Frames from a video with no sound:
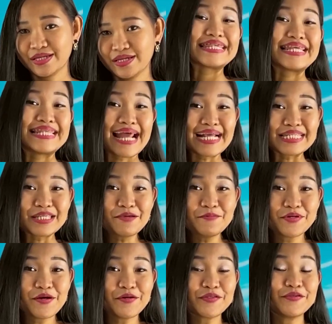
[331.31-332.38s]
The next time
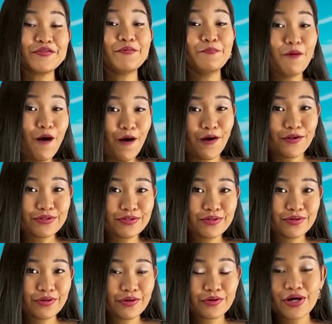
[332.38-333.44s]
you go to the mall,
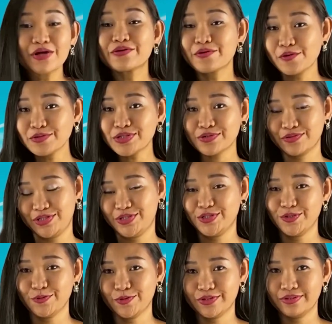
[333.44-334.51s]
or a grocery
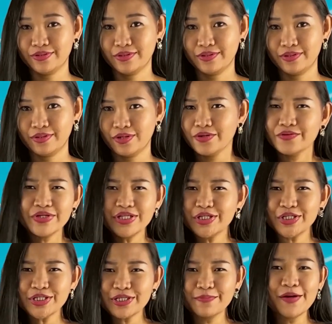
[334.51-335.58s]
store, or really
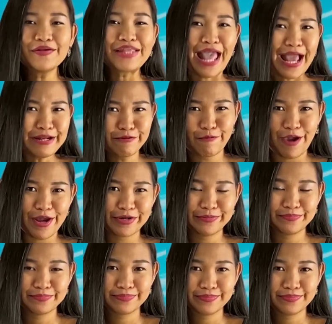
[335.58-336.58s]
just about anywhere,